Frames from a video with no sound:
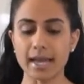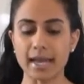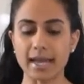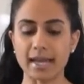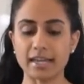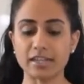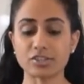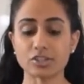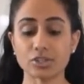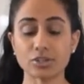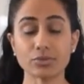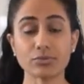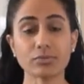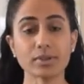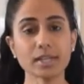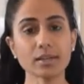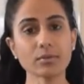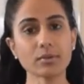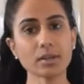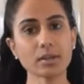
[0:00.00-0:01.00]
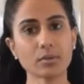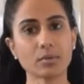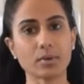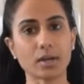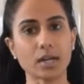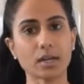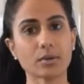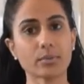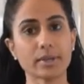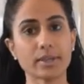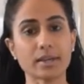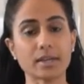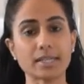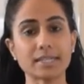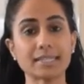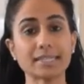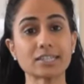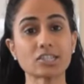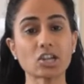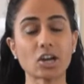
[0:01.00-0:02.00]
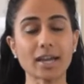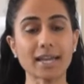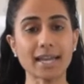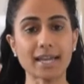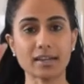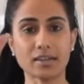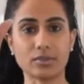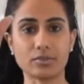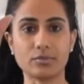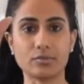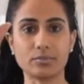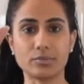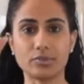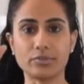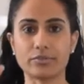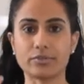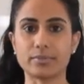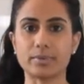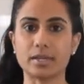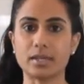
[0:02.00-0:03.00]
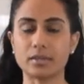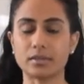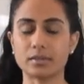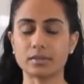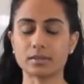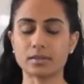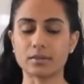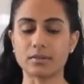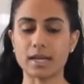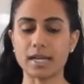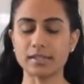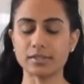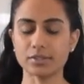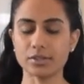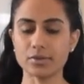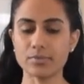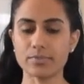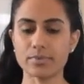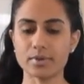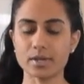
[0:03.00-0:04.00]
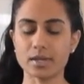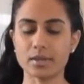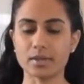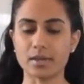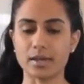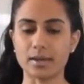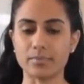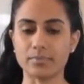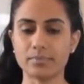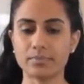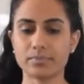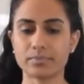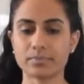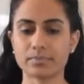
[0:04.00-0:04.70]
And you really want to work with a diagonal movement. So as you breathe in,